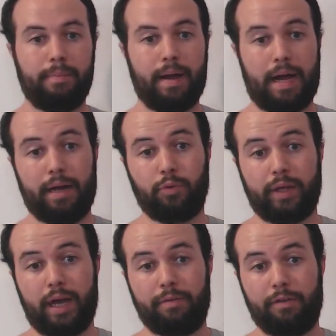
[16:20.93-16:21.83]
and we
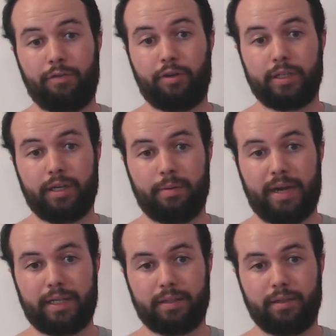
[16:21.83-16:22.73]
have a 4
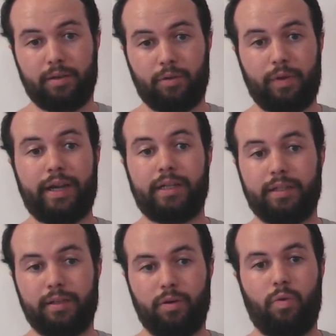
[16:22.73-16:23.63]
terabyte RAID
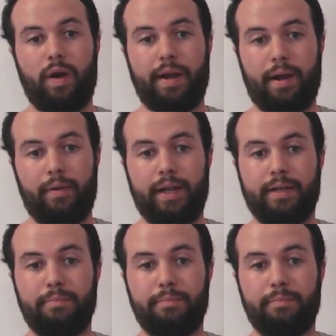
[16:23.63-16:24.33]
1 array,